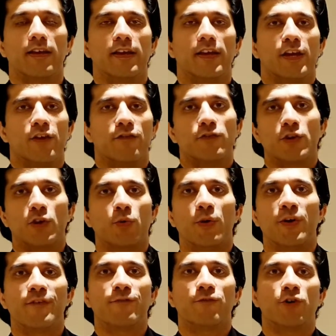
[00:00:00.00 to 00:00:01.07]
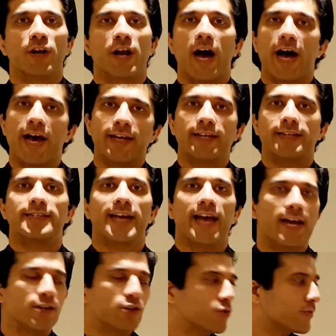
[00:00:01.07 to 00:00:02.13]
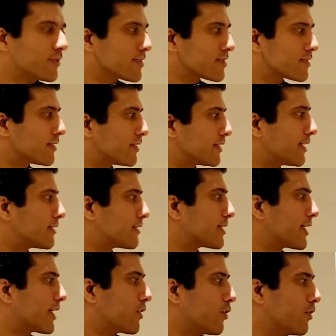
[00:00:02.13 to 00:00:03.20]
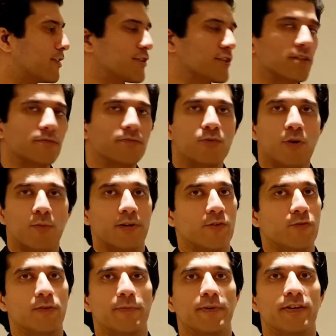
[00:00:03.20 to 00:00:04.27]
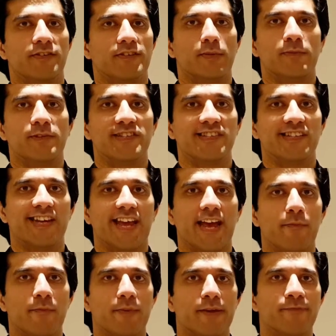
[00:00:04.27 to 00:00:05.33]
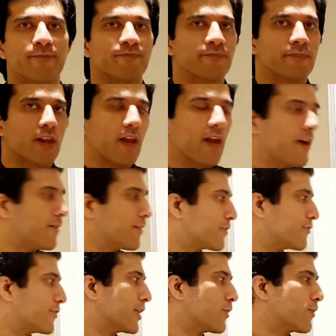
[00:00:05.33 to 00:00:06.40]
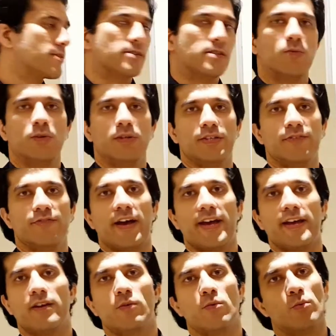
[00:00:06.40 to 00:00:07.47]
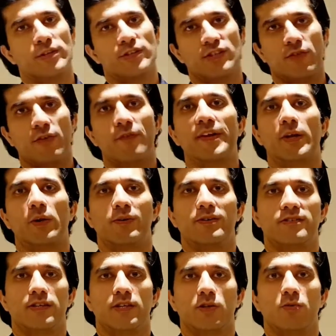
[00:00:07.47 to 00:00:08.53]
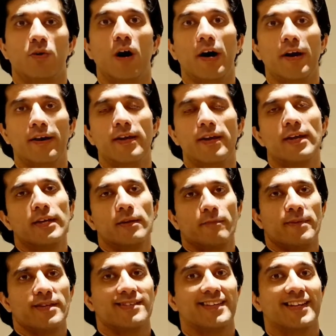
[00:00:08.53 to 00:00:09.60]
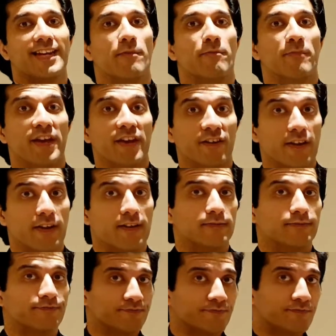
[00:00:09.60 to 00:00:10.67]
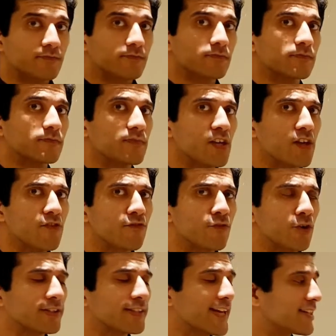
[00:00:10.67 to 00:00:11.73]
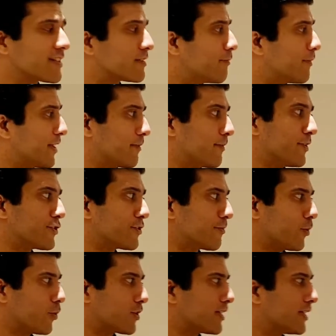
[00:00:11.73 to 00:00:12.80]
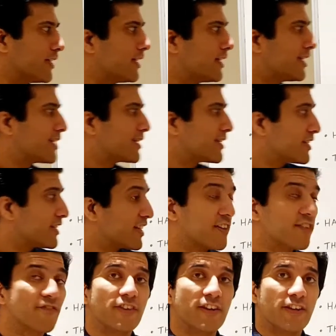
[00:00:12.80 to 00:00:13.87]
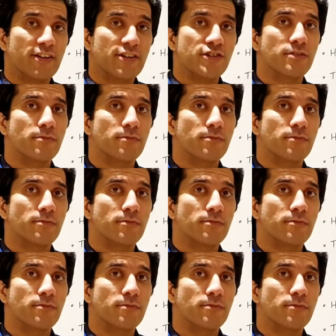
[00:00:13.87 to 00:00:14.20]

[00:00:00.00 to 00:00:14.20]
If you're going for IRAT handovers, then the technology probably will be WCDMA and the frequency will define whichever frequency you are basically measuring for that measurement report. Then the configuration